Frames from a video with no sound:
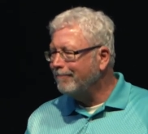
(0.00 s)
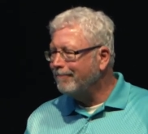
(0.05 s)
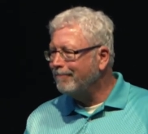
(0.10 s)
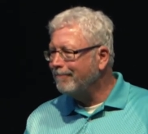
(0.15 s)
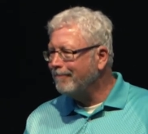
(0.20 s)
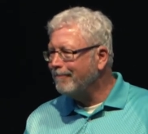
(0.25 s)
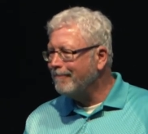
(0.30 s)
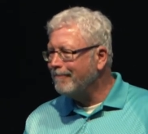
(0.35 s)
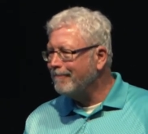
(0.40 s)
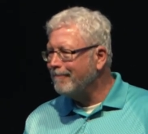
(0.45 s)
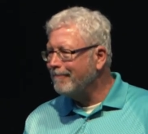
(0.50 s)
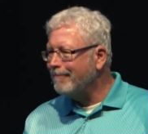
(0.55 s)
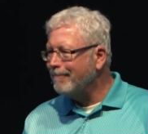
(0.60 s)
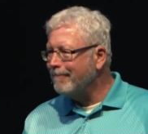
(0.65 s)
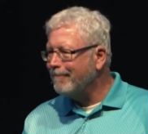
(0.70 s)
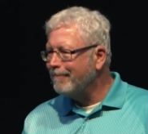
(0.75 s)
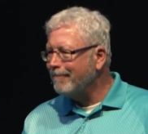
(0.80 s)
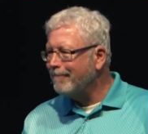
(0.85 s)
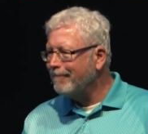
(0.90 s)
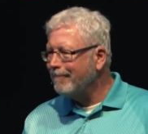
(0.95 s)

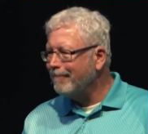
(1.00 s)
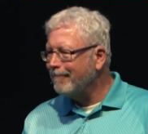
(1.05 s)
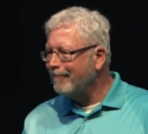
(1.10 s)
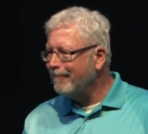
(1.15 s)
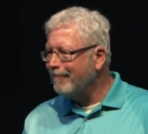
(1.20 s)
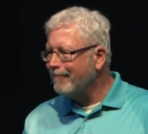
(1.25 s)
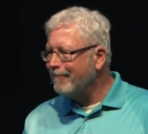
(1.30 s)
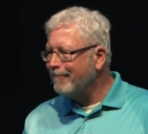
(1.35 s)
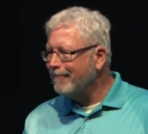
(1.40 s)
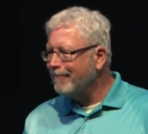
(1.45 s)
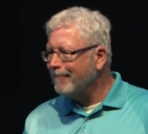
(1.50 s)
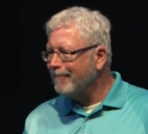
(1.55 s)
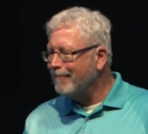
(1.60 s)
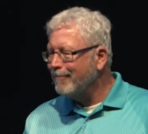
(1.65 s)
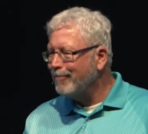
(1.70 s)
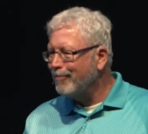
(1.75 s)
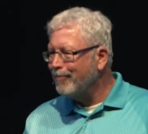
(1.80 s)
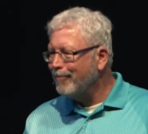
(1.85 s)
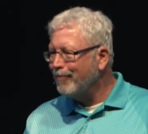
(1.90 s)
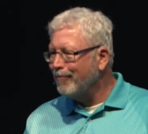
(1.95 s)

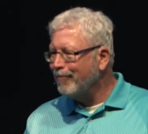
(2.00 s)
(no one is talking)